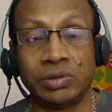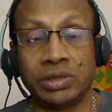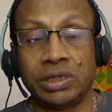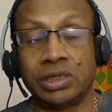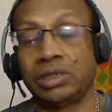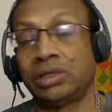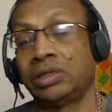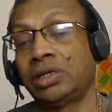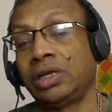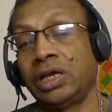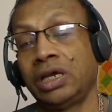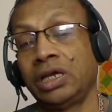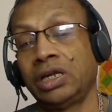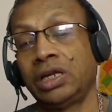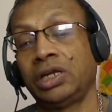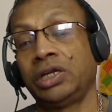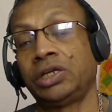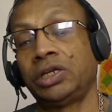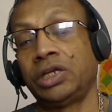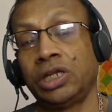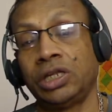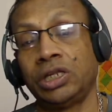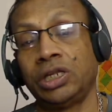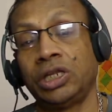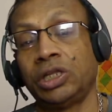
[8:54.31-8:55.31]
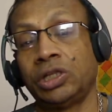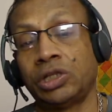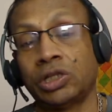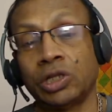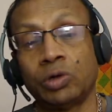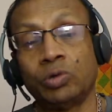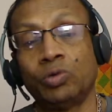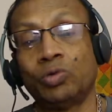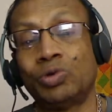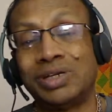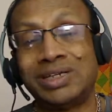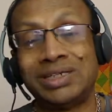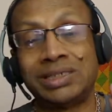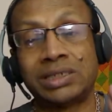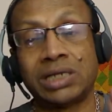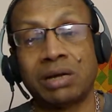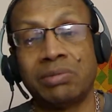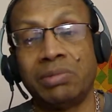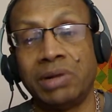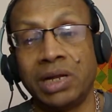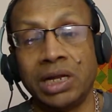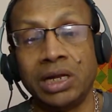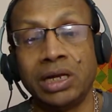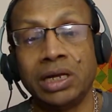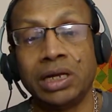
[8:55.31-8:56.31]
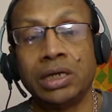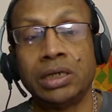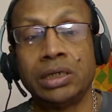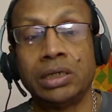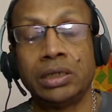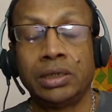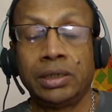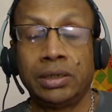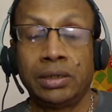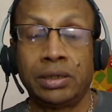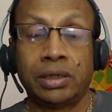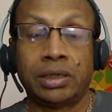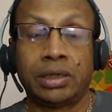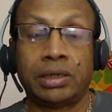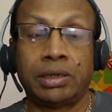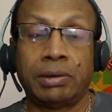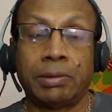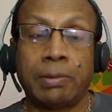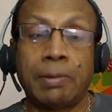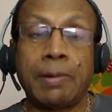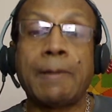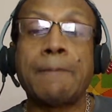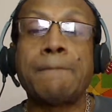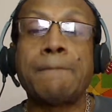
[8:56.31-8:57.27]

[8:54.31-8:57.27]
It is in English, Hindi, Telugu and Tamil. And